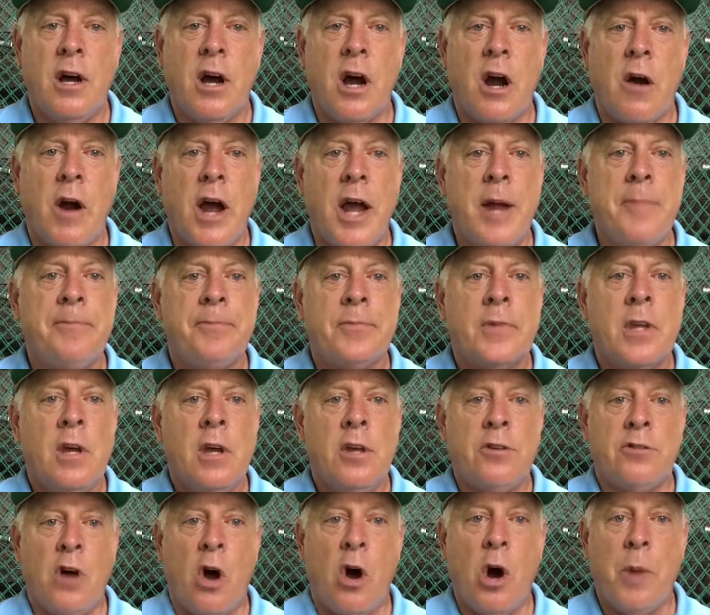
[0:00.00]
All right?
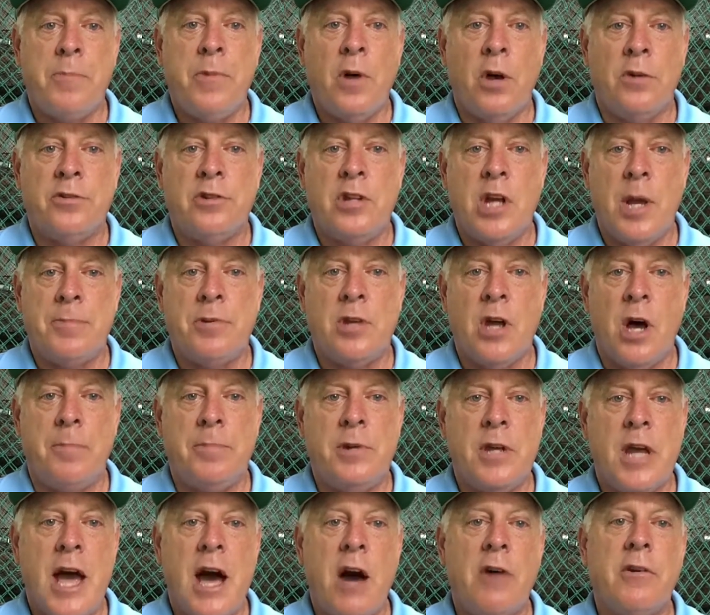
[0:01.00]
So I hope those tips help
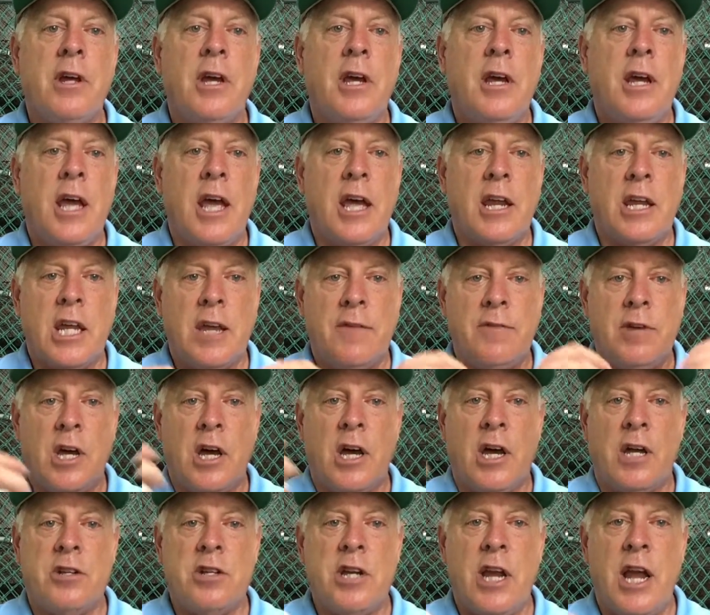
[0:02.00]
you out and give you
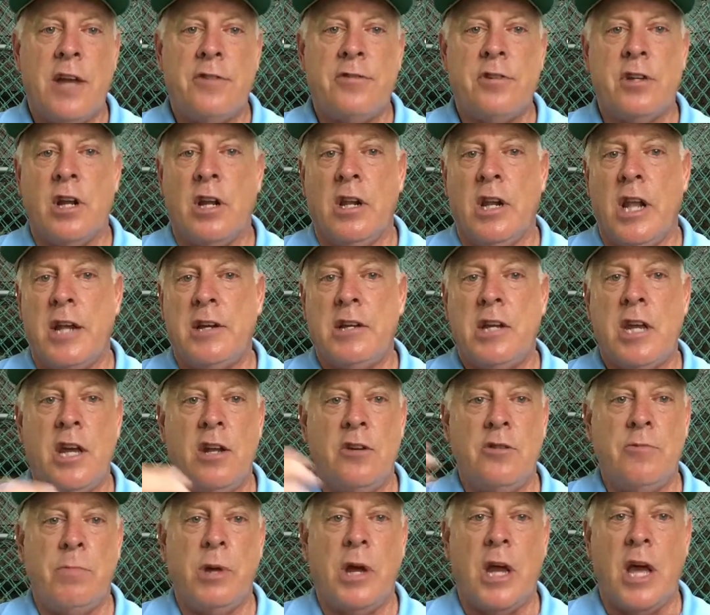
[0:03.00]
a chance to let
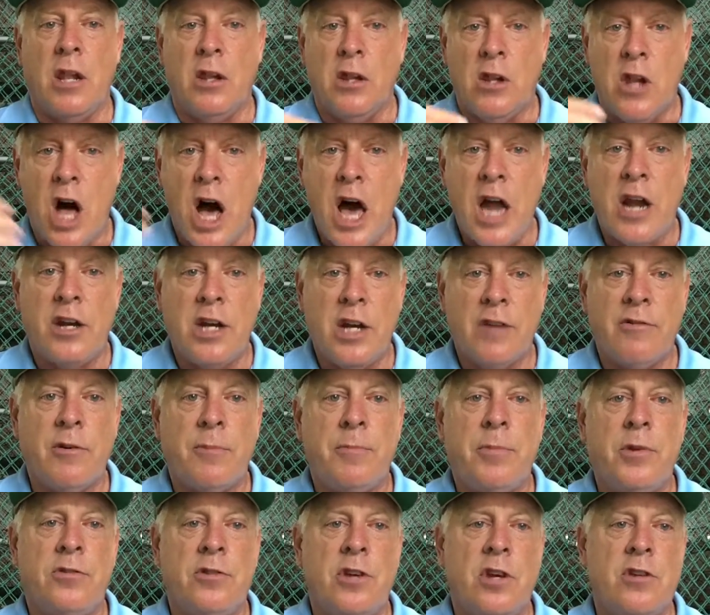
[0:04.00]
kids play a lot of different
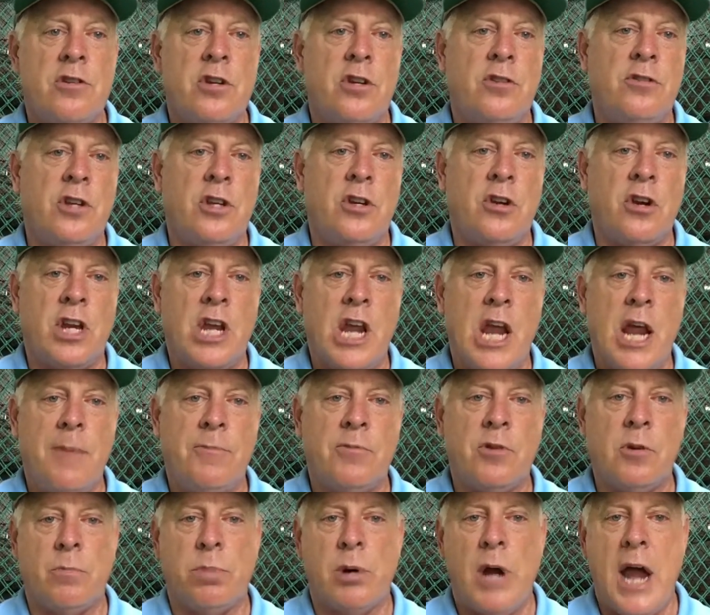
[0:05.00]
positions in your
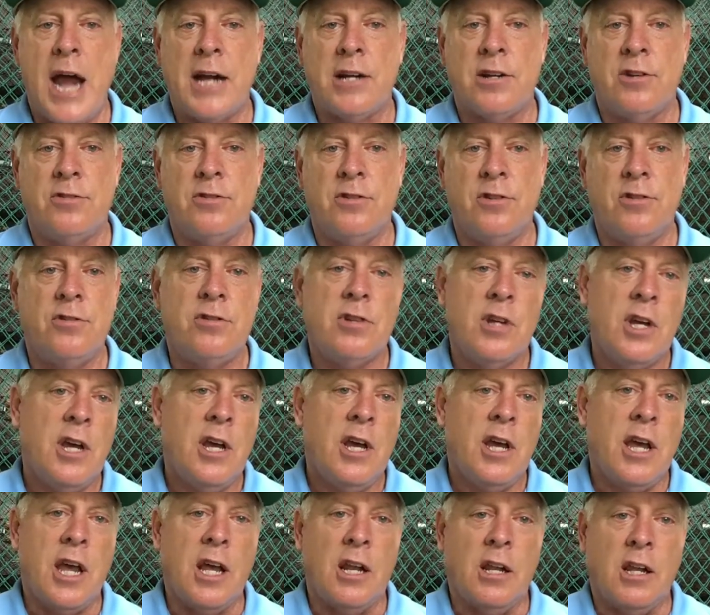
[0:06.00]
games and practices,
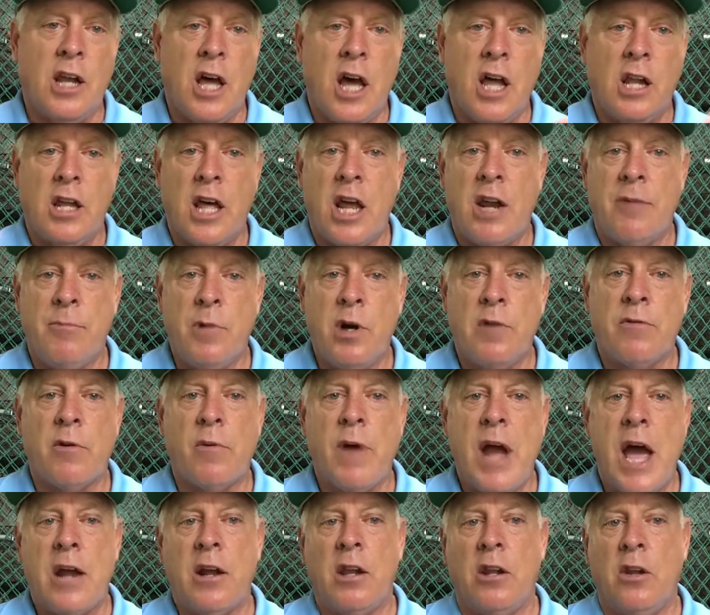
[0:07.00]
and let them move
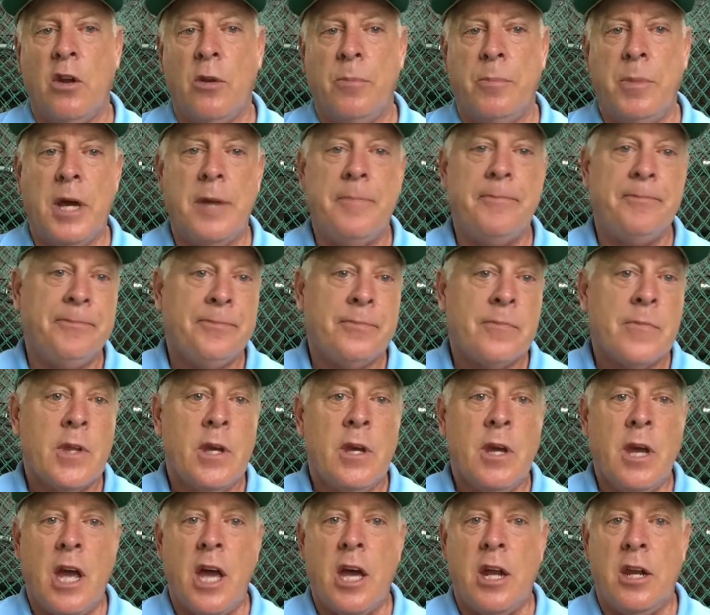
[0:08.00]
around a little bit,
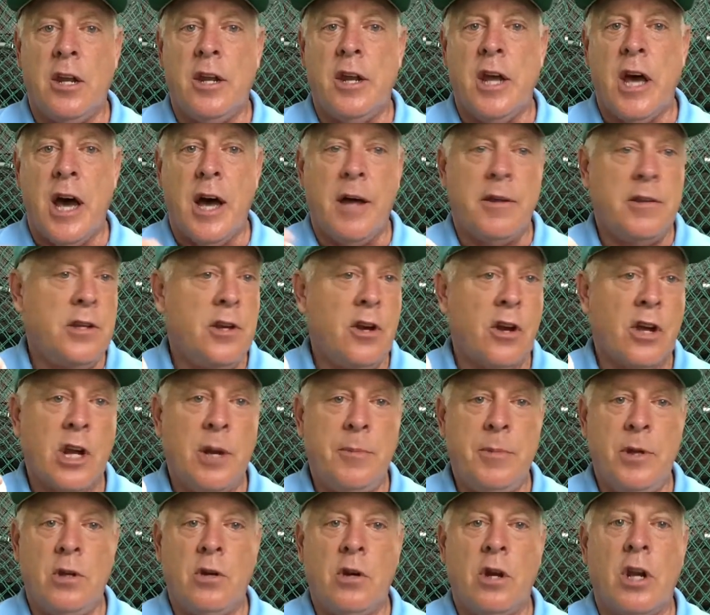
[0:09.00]
and you're going
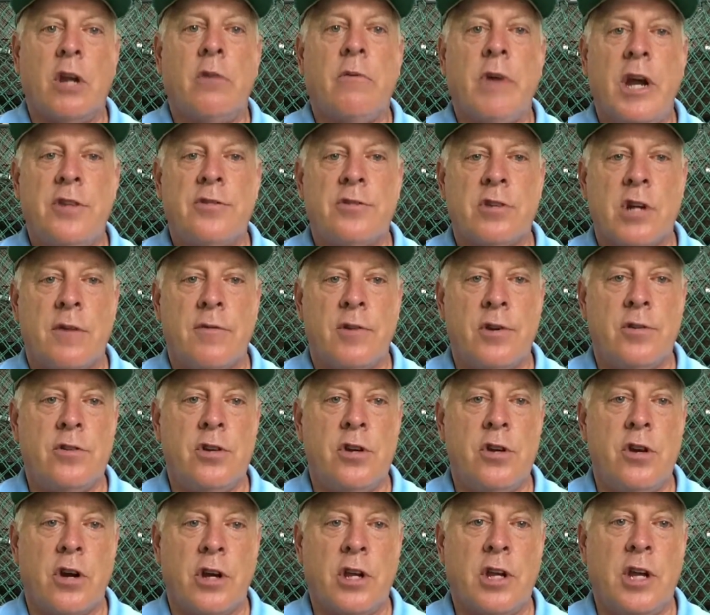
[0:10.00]
to be doing a great service
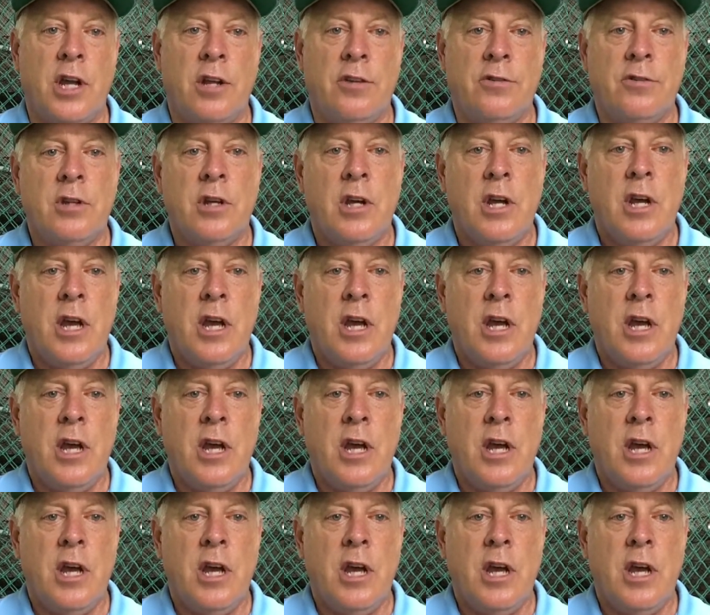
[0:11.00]
to your kids.